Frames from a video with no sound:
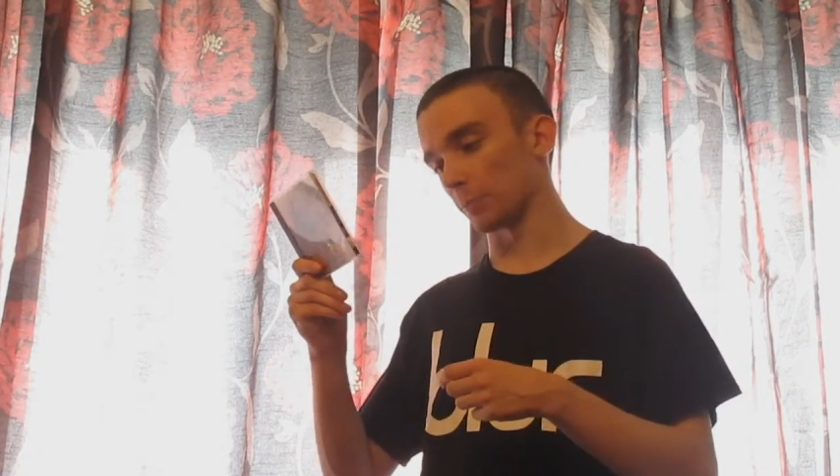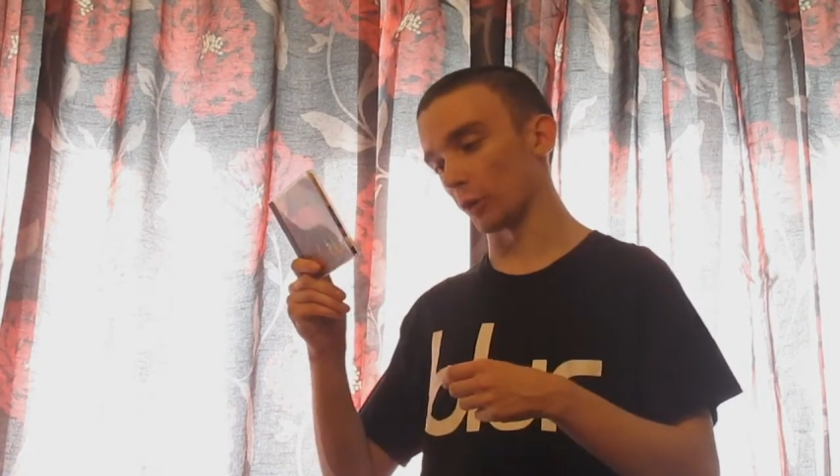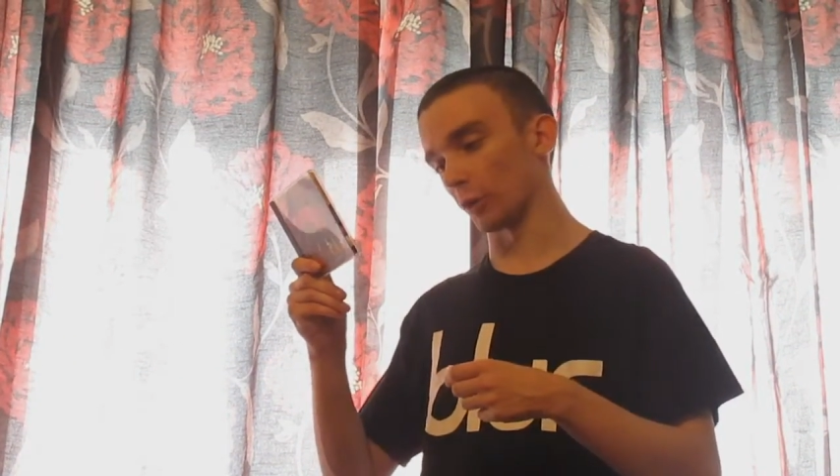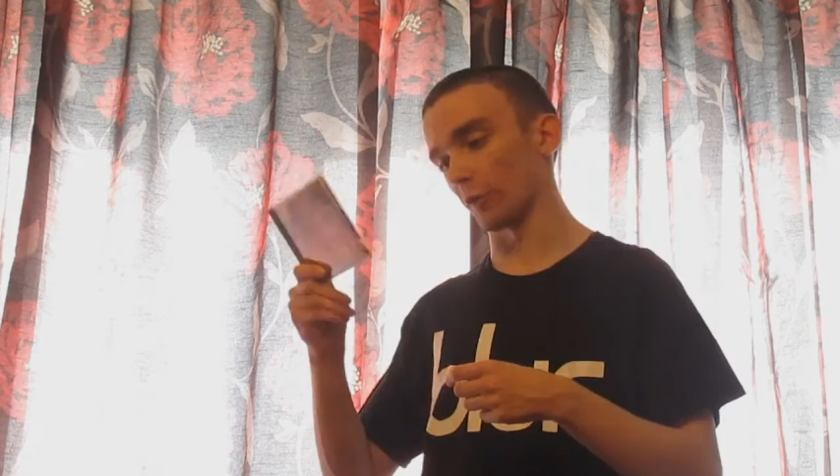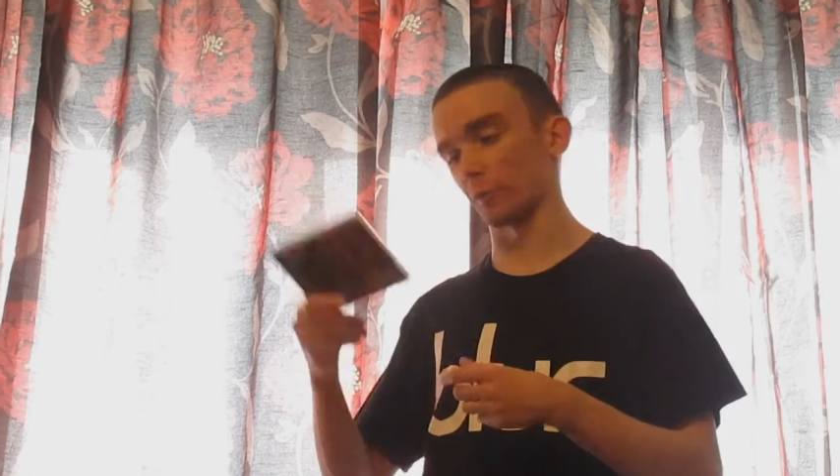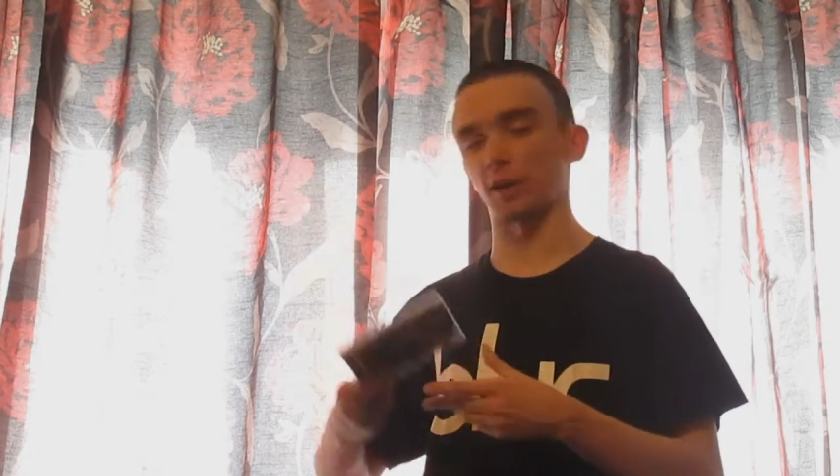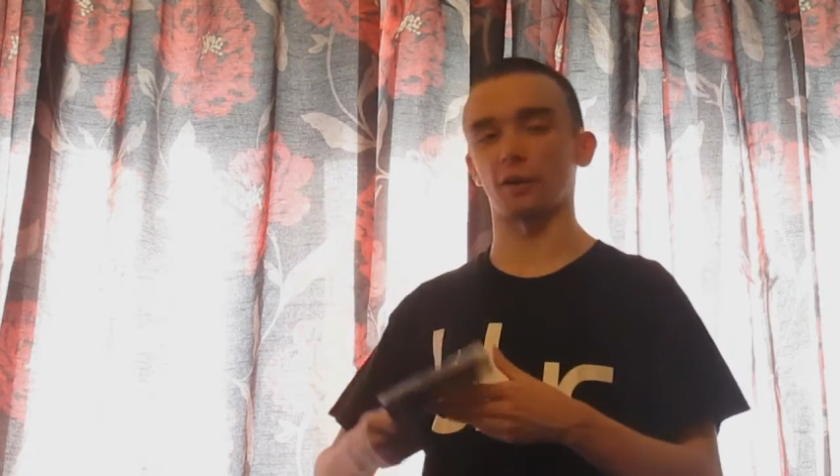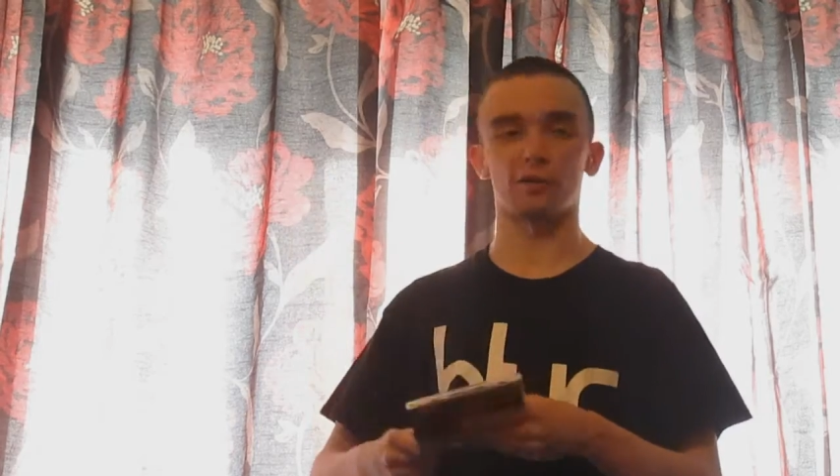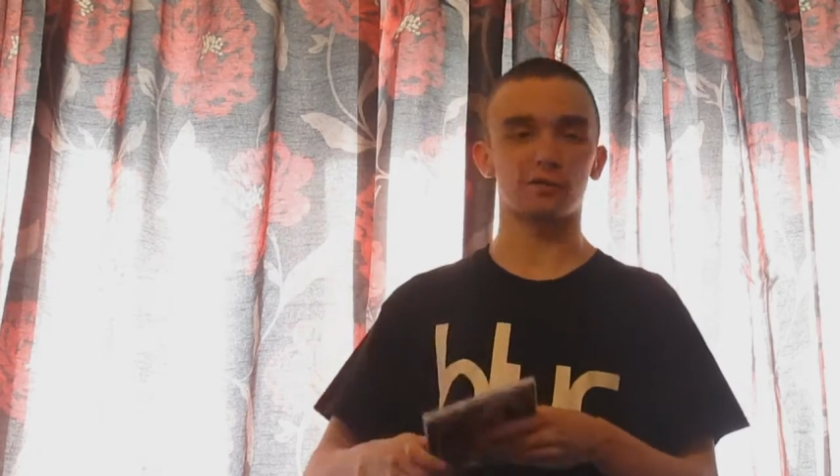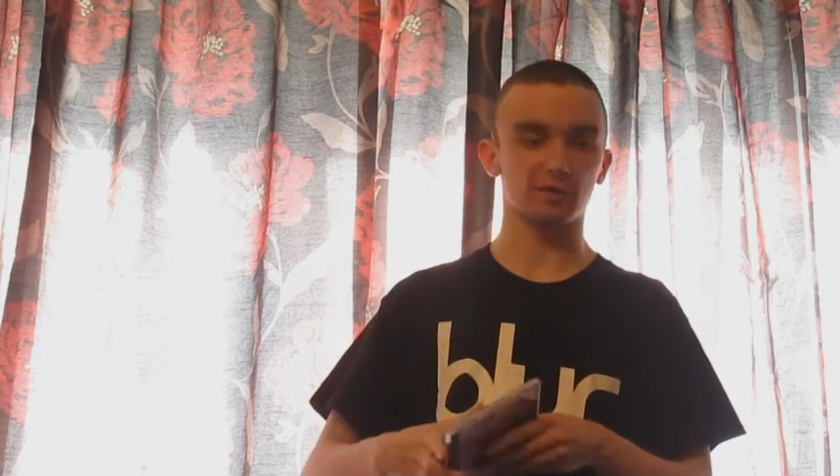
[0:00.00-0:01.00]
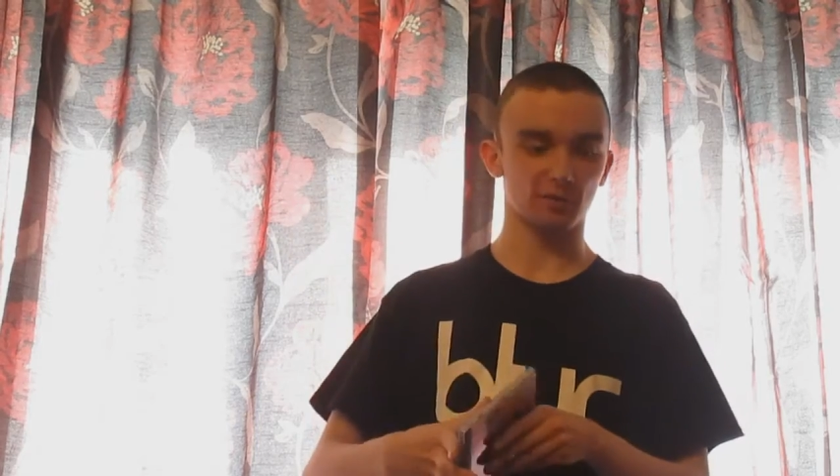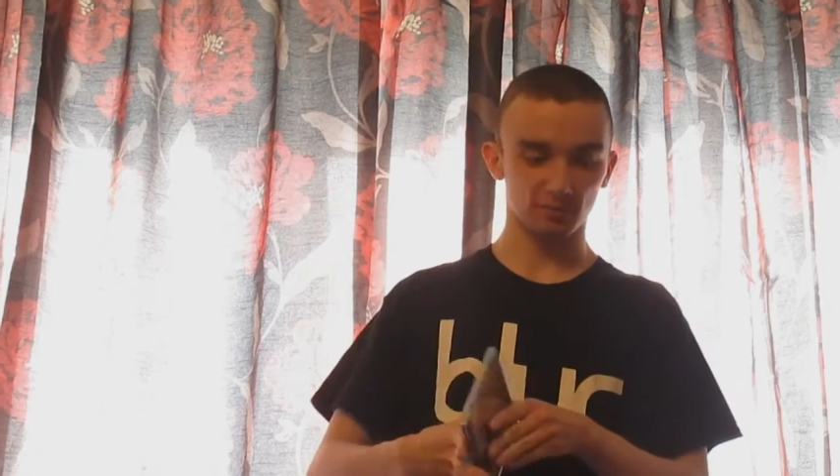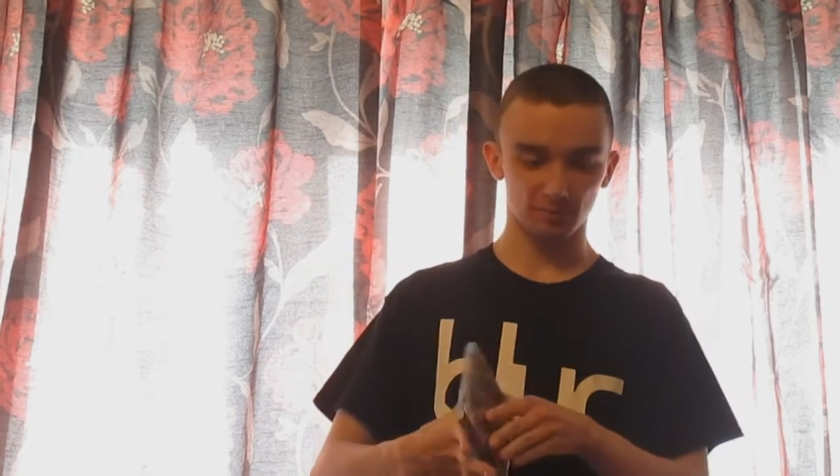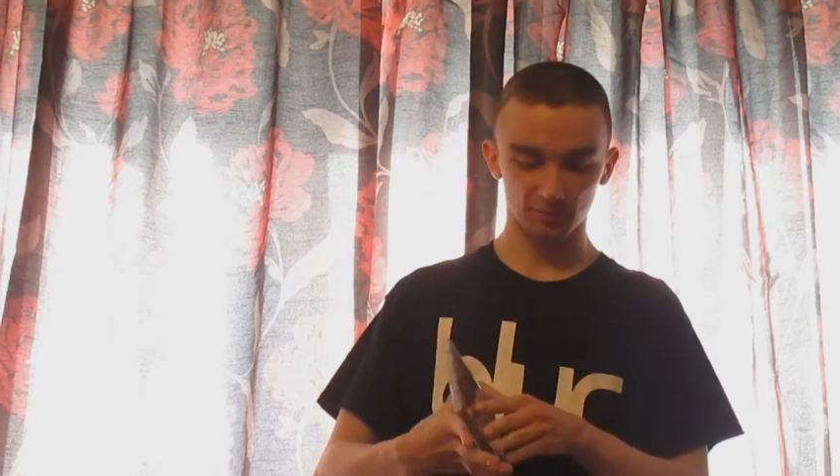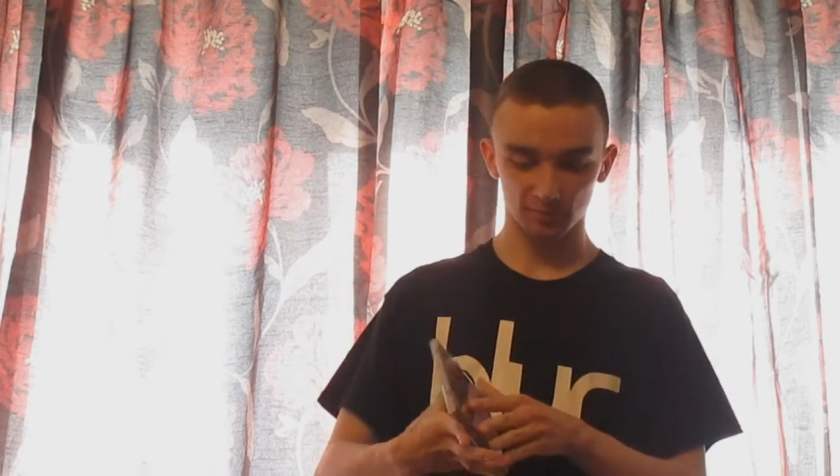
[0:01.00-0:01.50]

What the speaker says: Parlophone Records.